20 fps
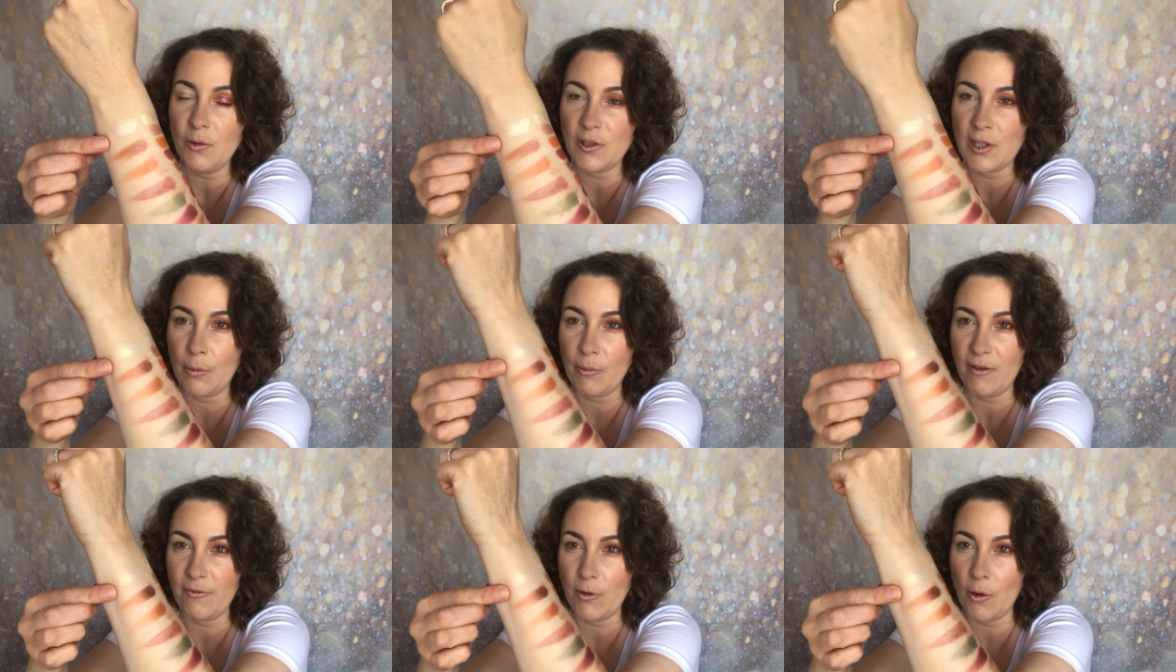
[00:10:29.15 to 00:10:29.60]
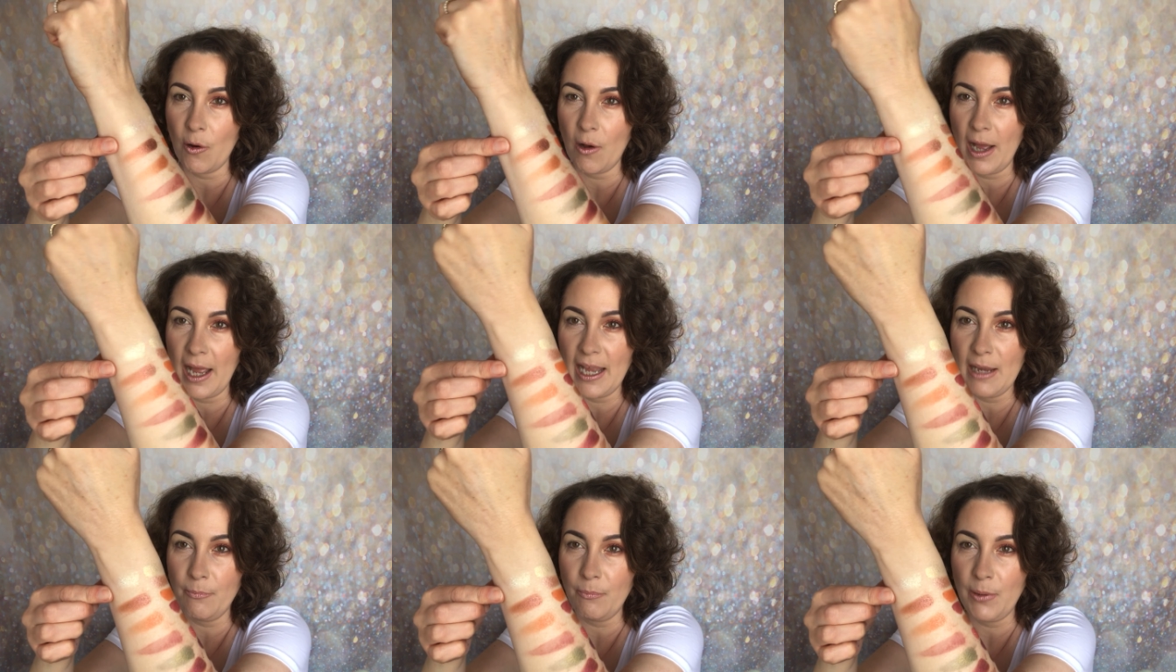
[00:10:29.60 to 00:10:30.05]
So we've got
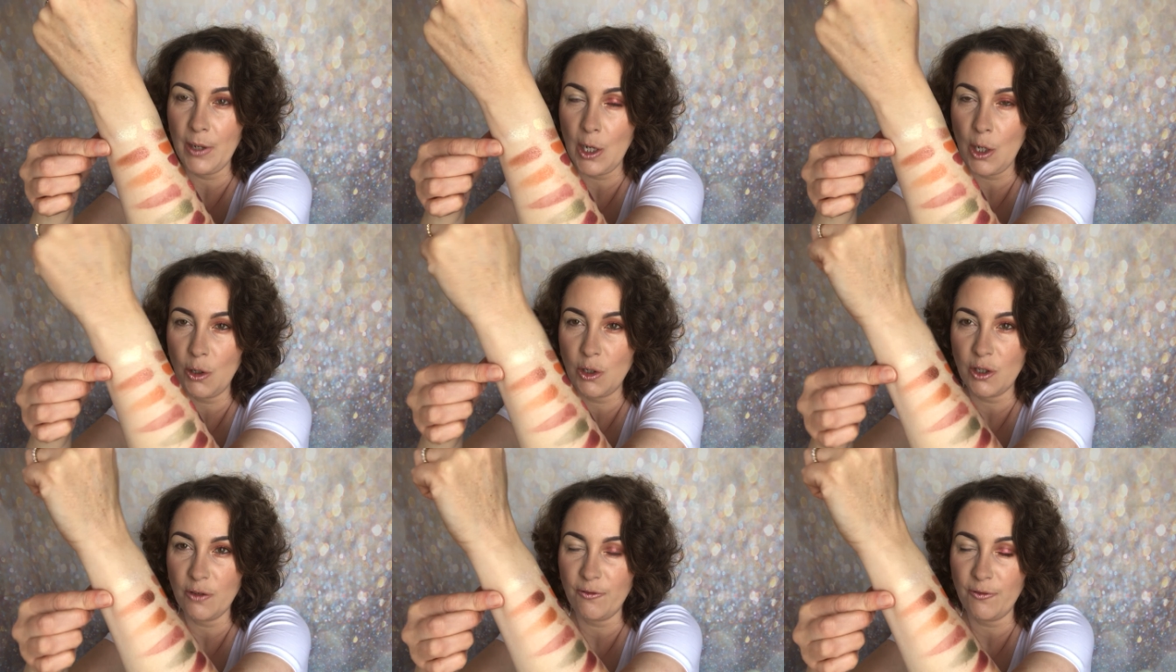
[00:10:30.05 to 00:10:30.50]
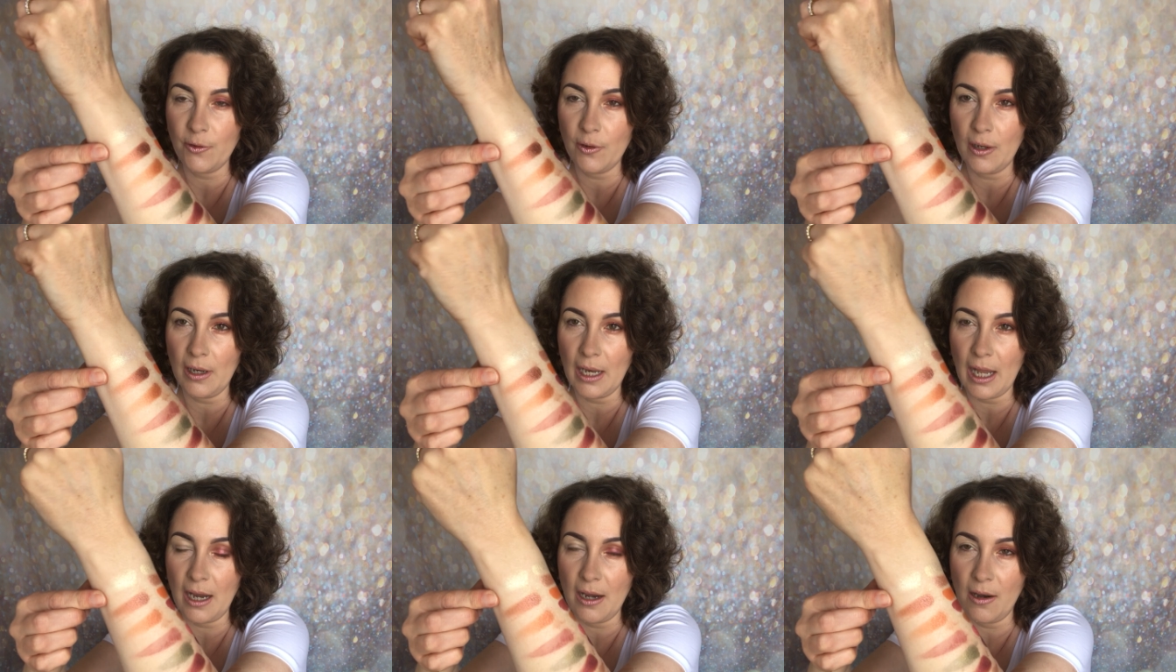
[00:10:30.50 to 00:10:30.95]
a
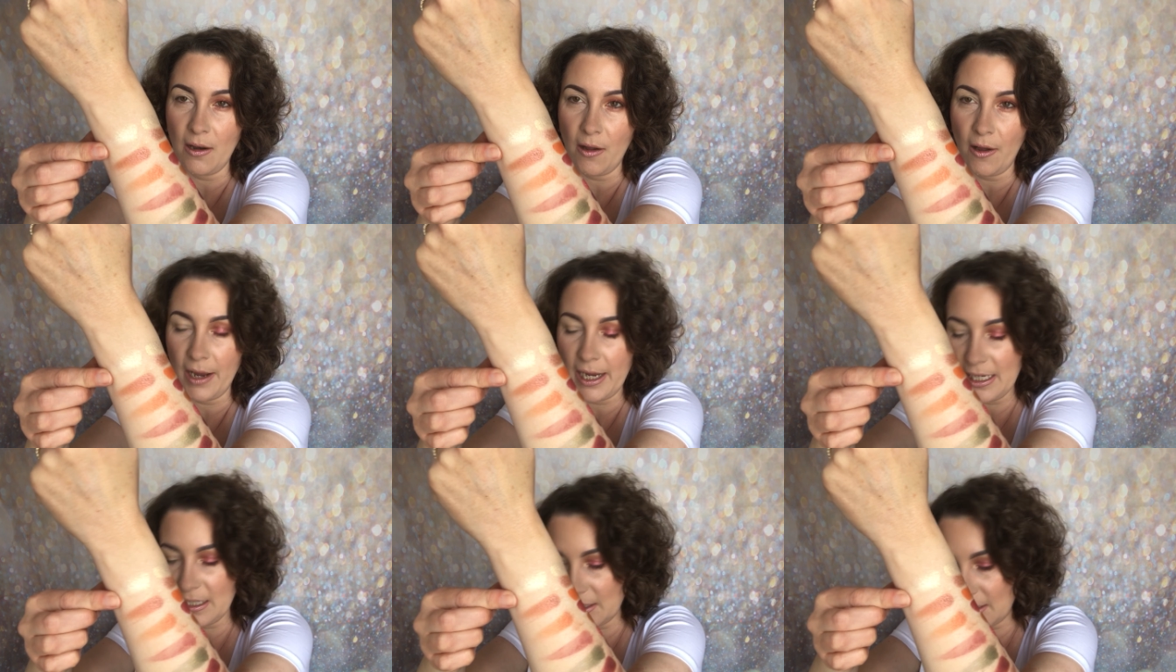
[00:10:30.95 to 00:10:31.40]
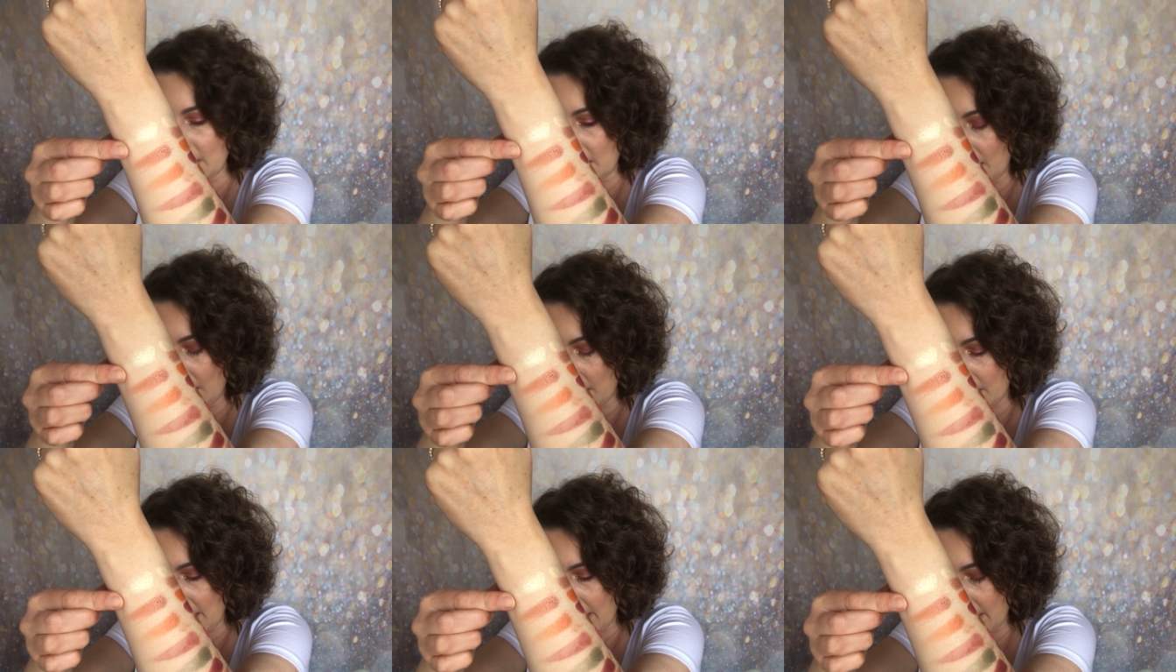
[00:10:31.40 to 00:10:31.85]
beautiful light
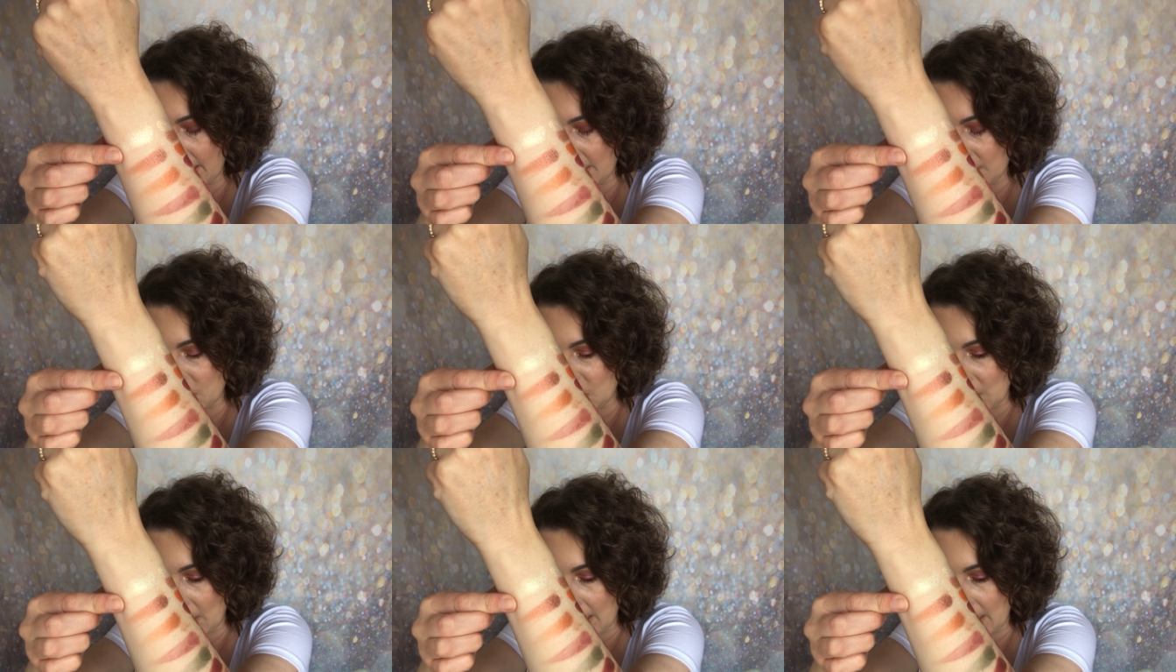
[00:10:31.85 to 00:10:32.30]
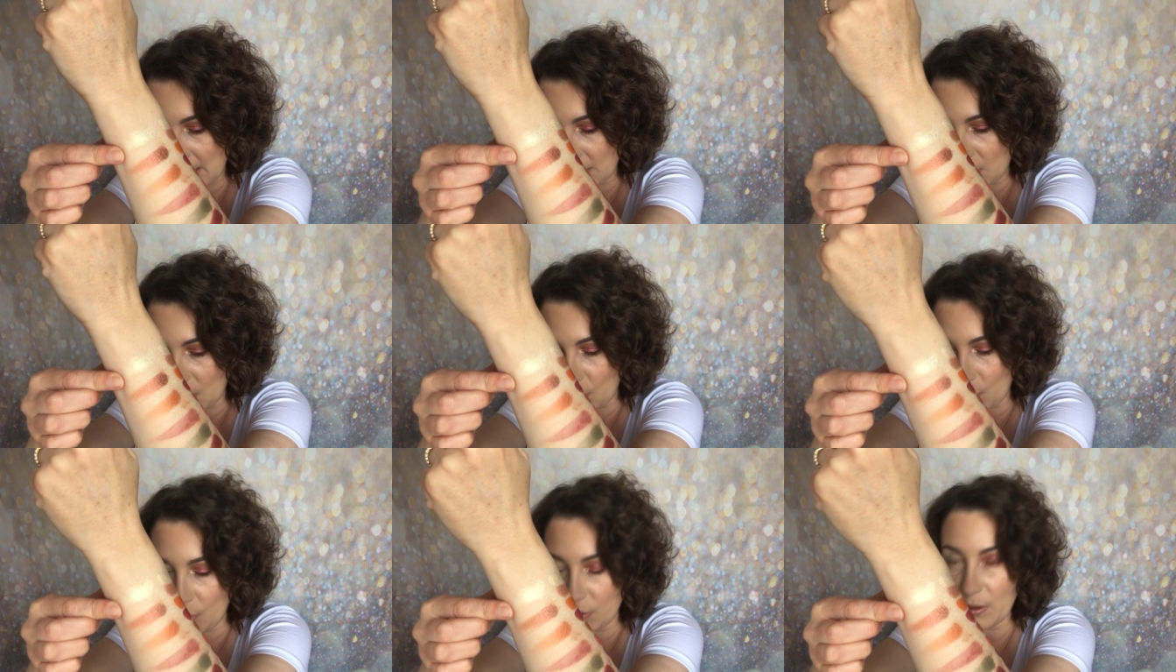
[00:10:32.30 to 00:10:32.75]
uh,
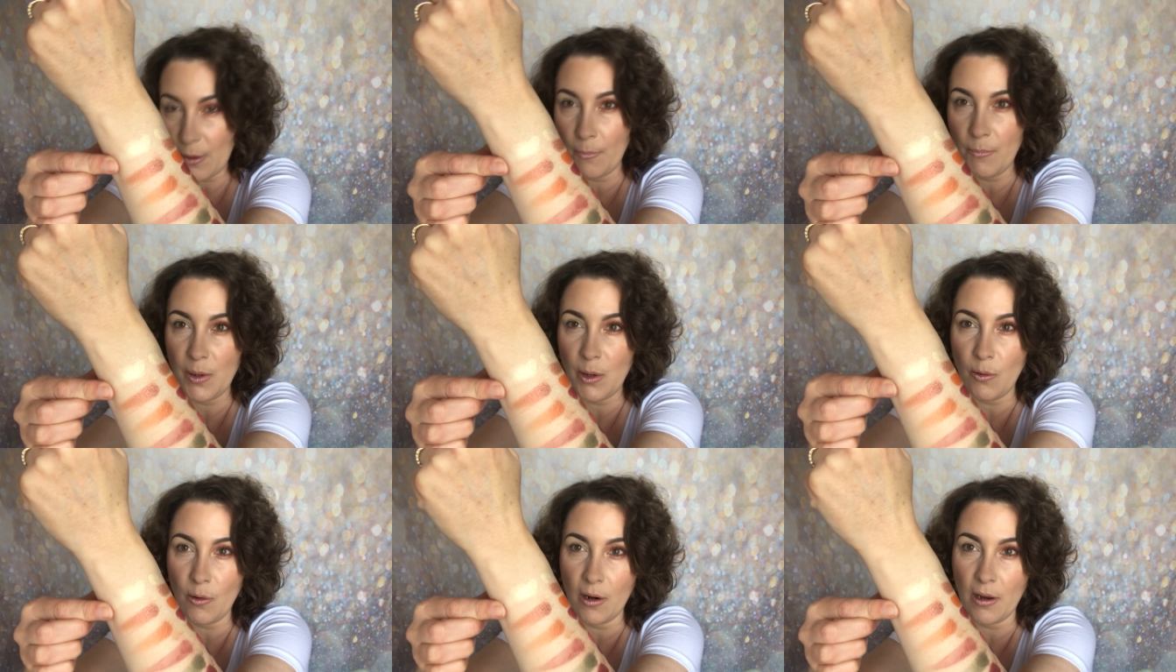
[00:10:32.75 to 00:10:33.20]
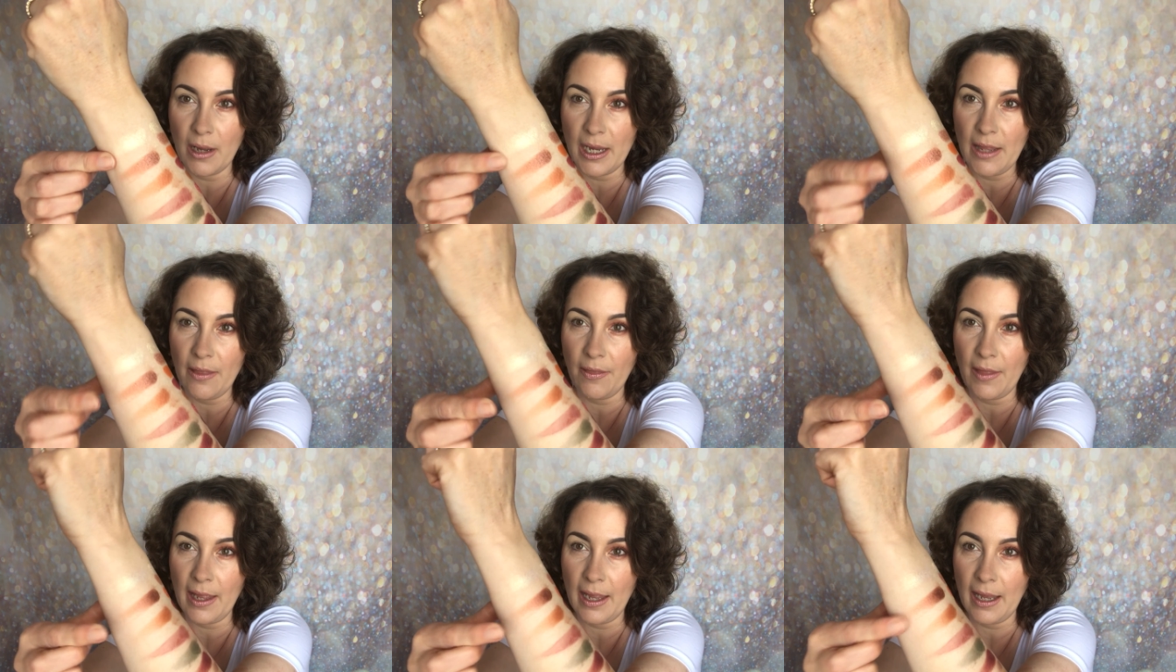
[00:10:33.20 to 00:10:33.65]
shade called
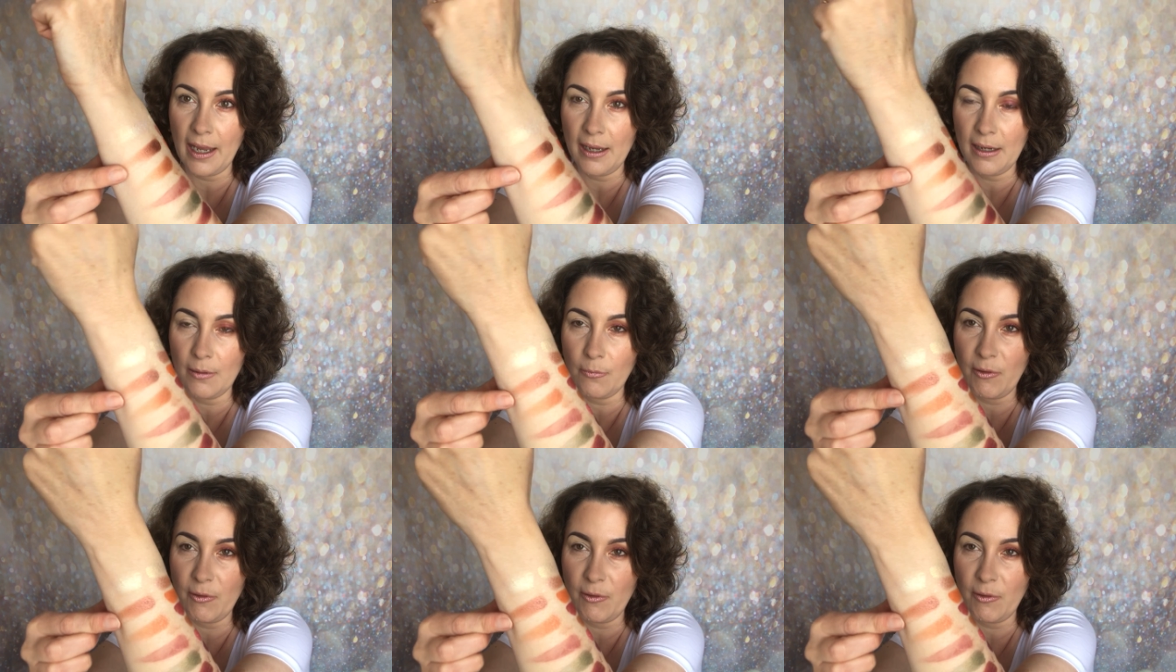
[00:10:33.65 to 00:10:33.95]
Moonlight there.